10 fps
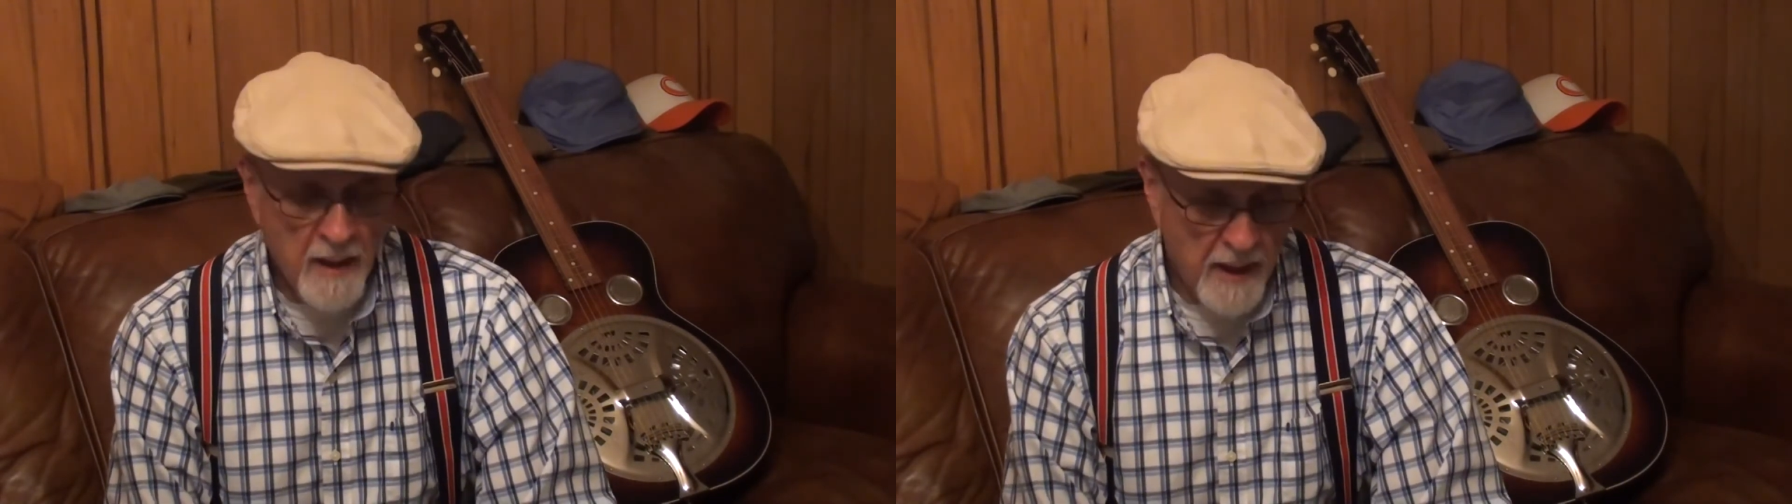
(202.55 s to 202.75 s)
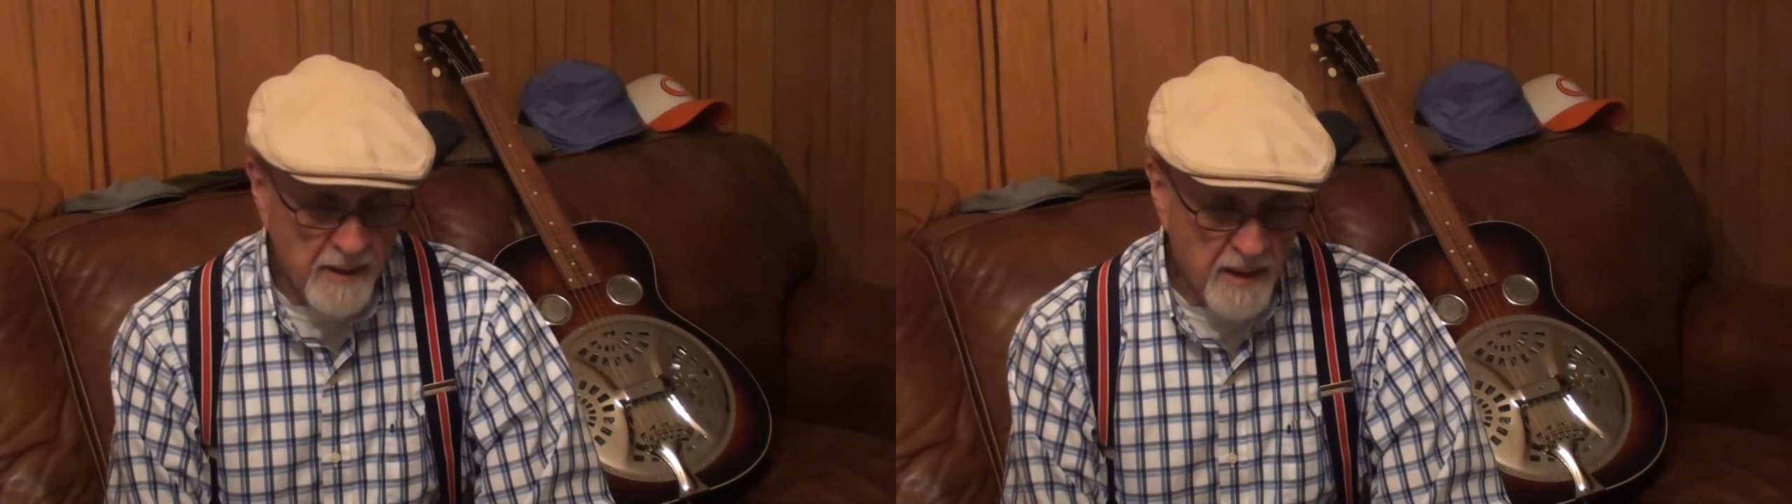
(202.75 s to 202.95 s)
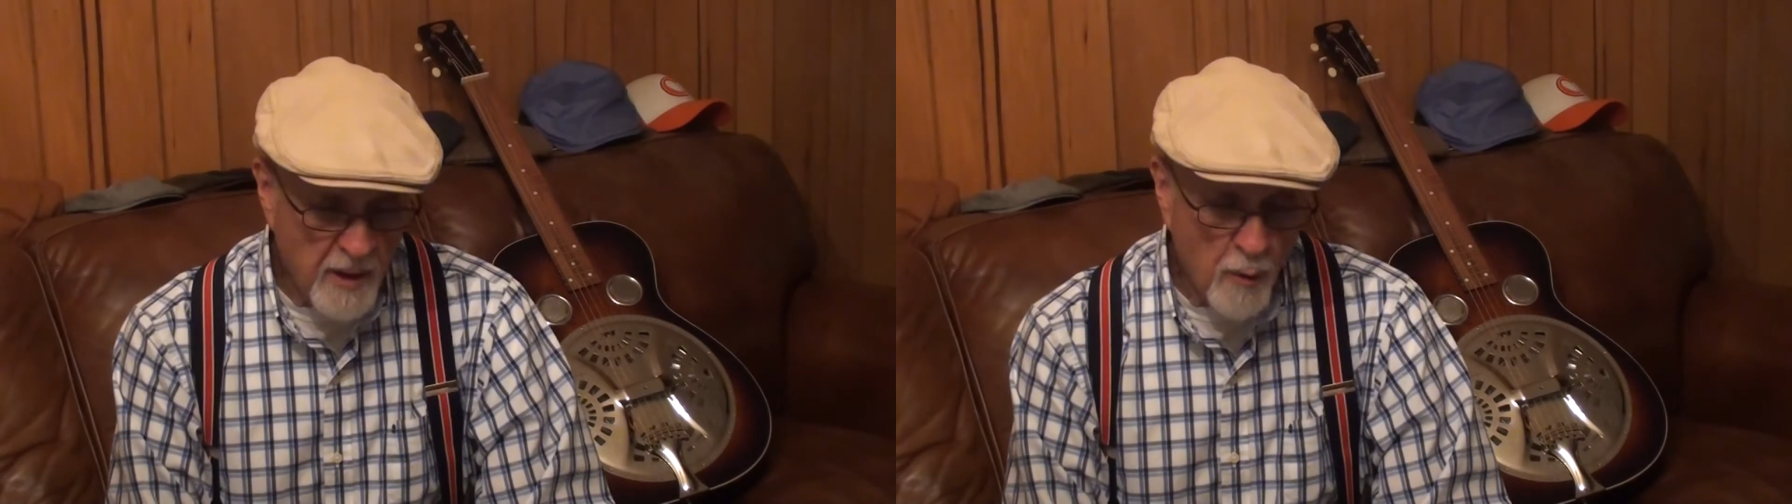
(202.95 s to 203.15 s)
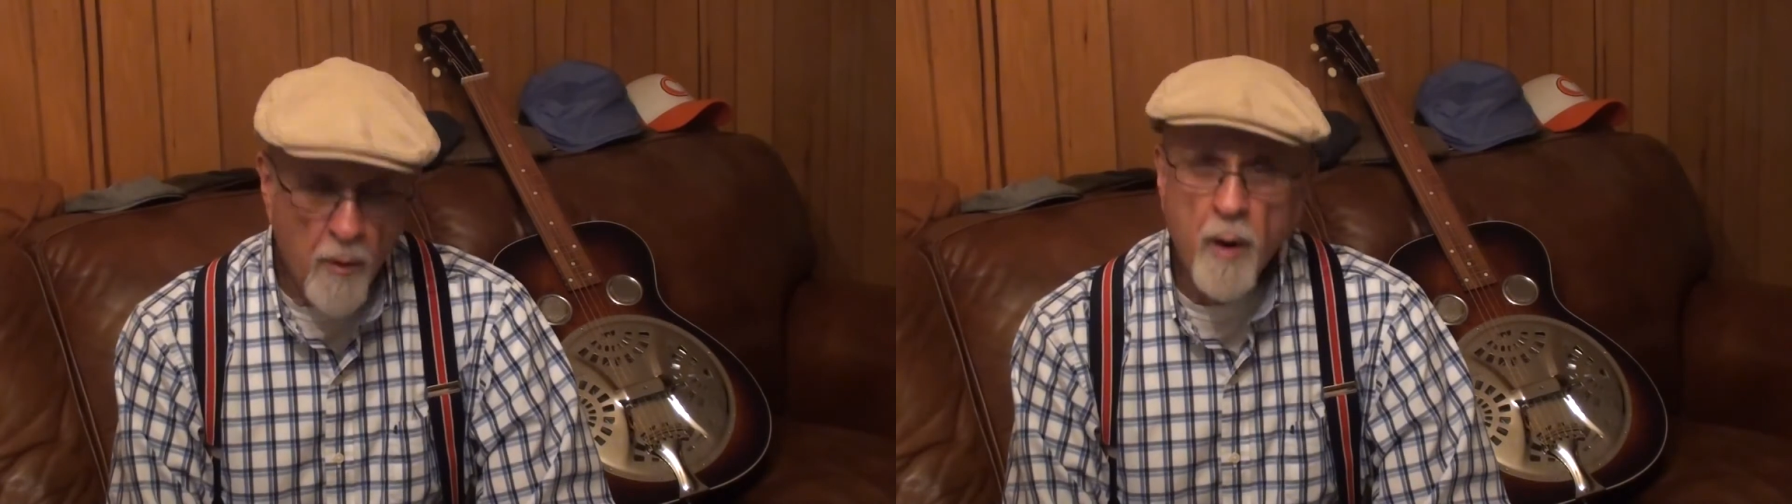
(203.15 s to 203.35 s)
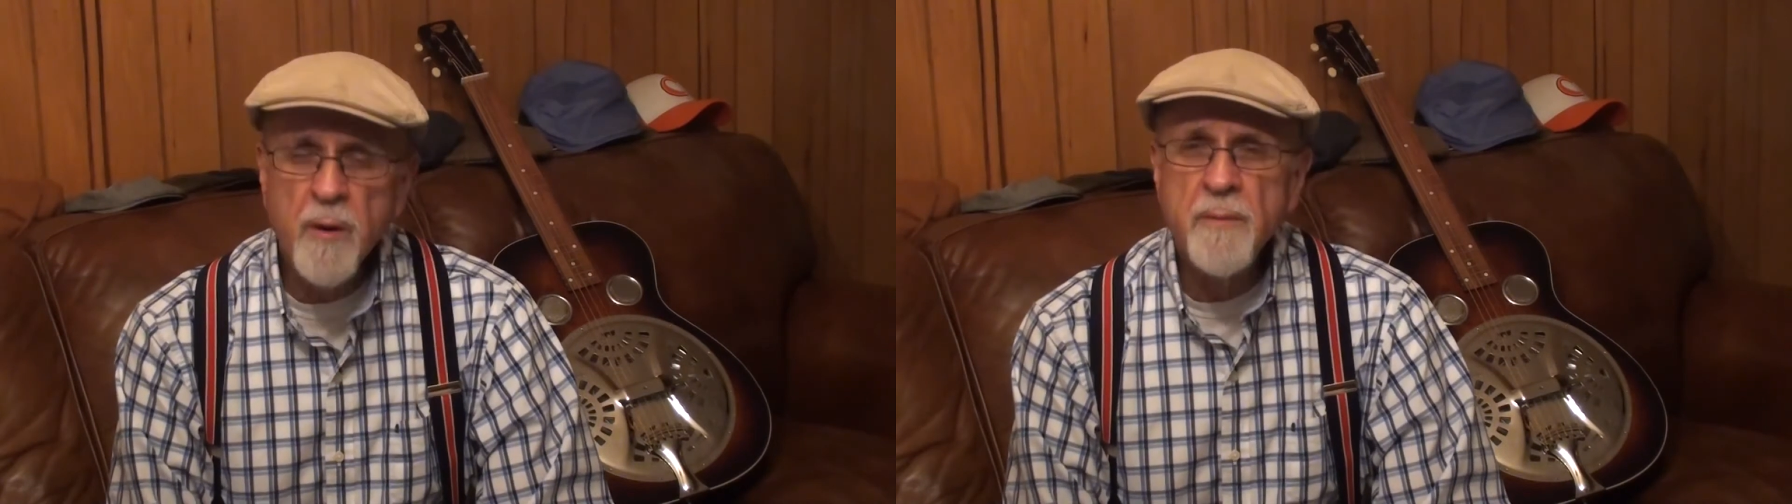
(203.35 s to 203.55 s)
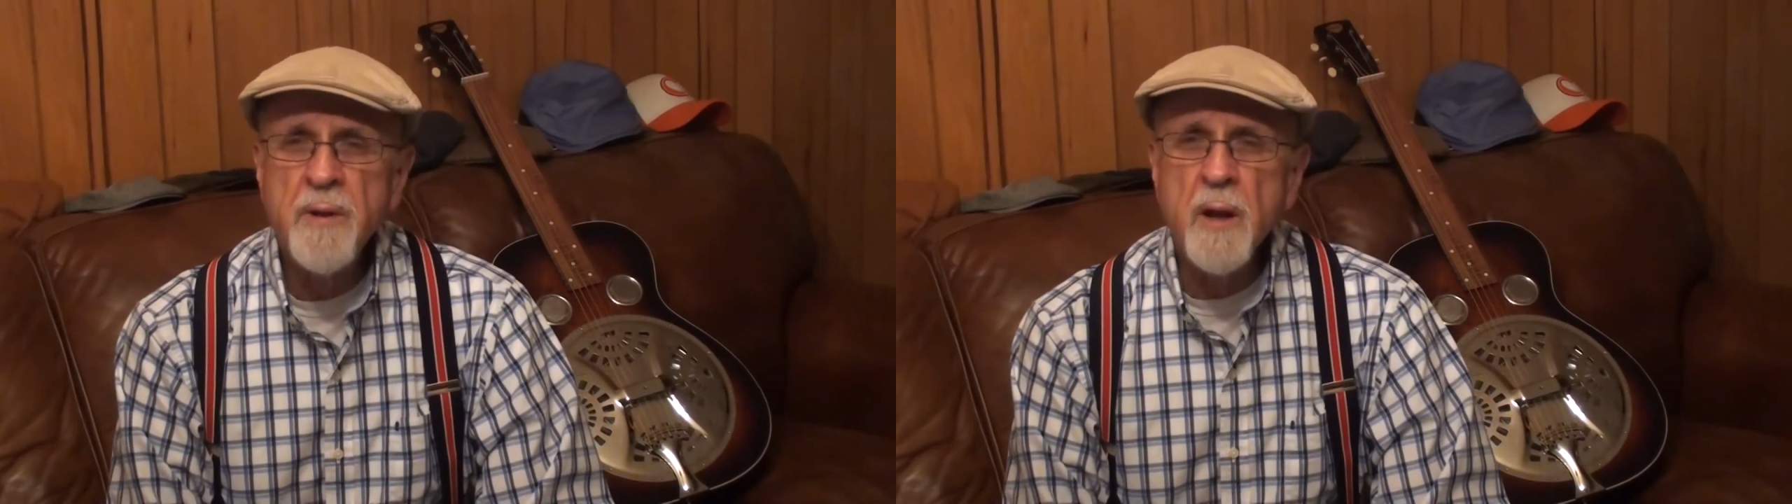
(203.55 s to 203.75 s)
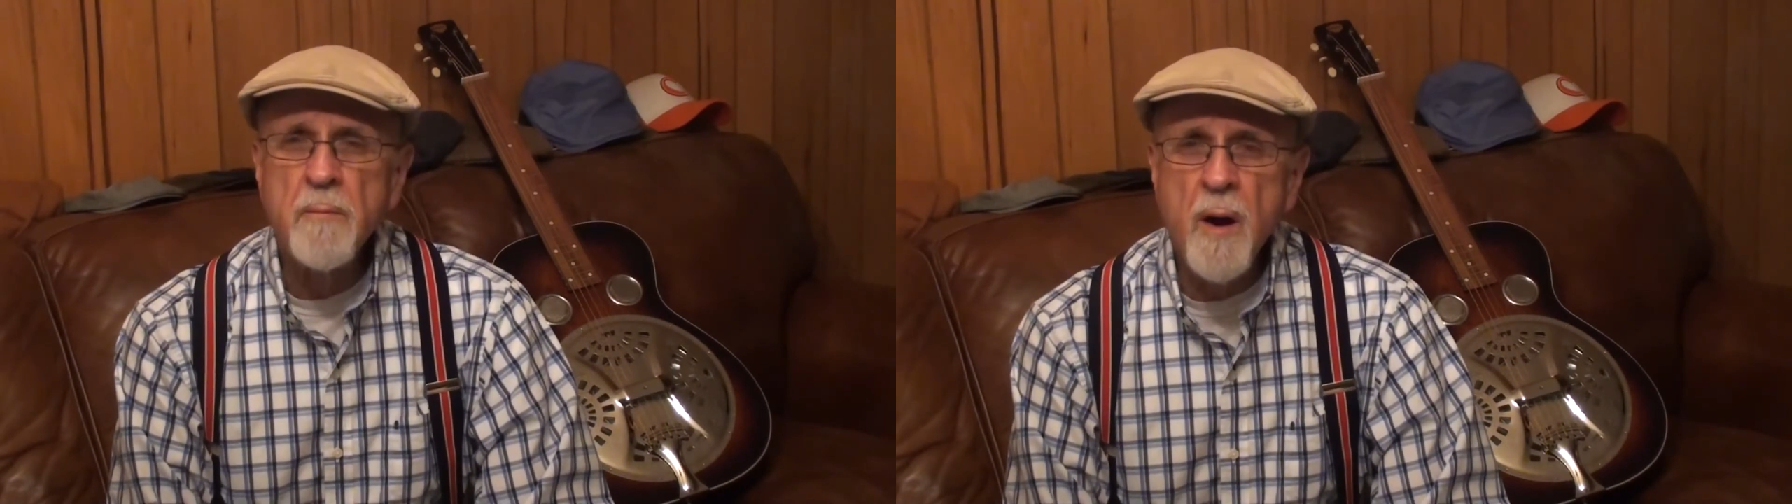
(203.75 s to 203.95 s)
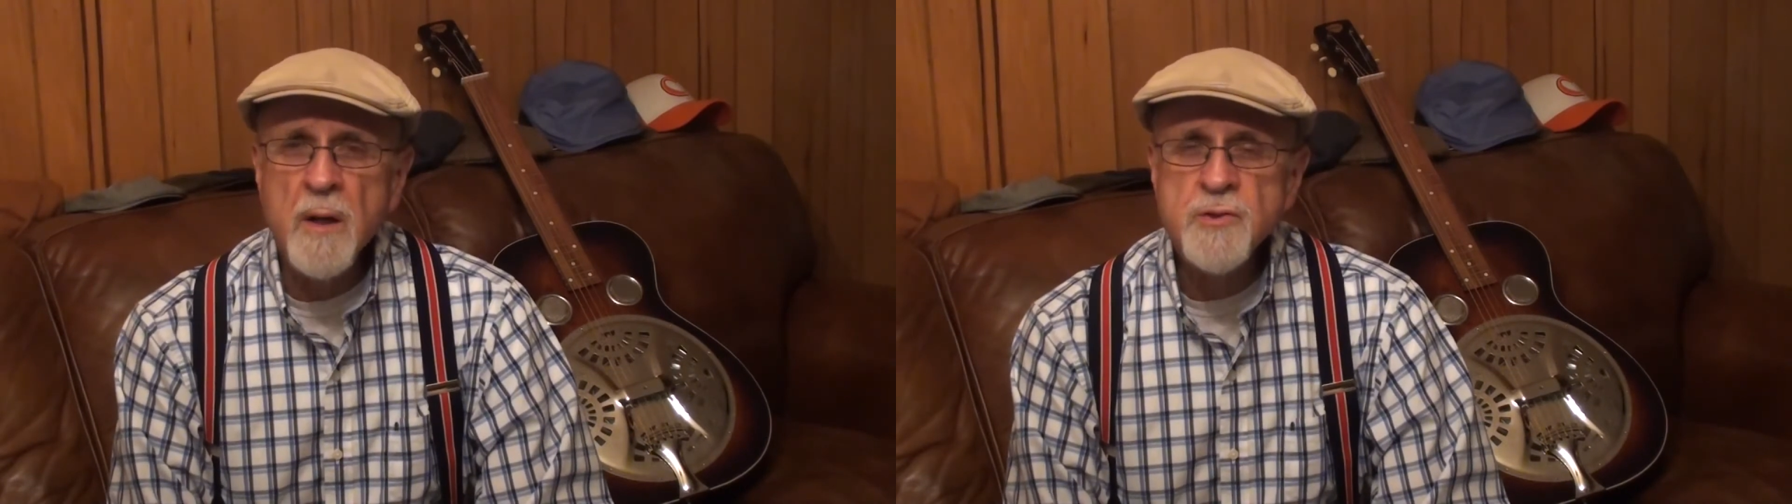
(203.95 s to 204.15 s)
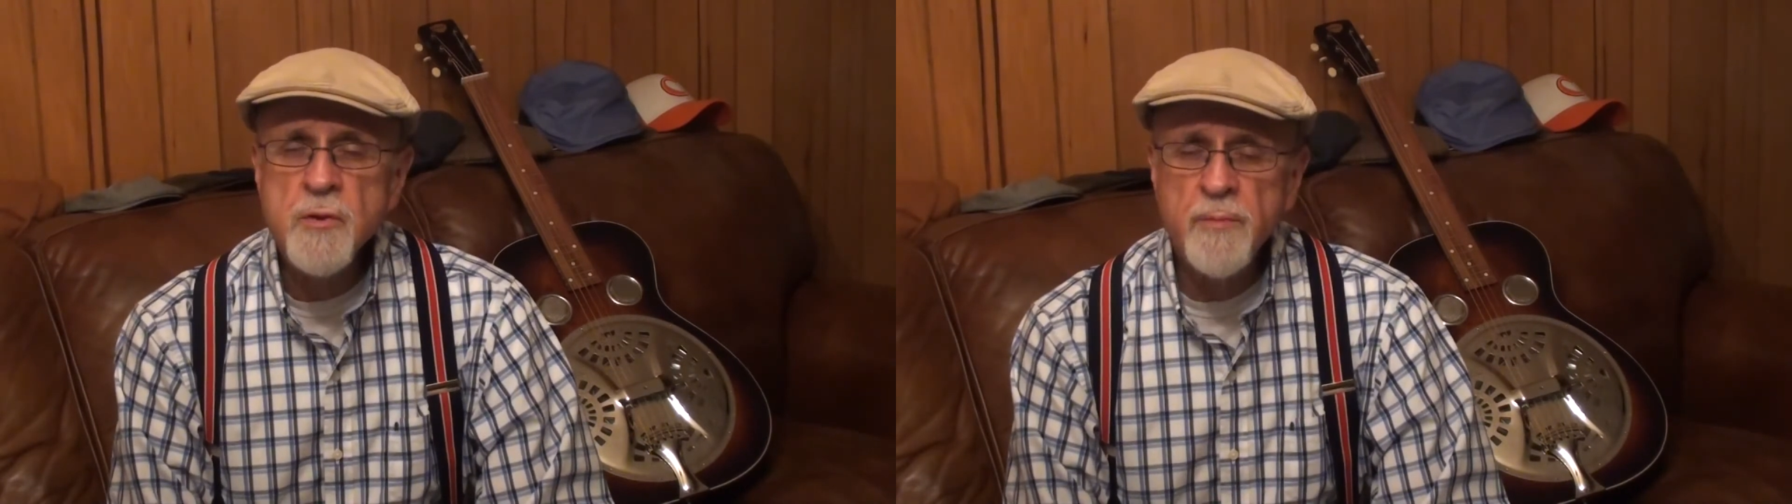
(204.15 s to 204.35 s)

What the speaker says: And K.O. Marble had been a boxer,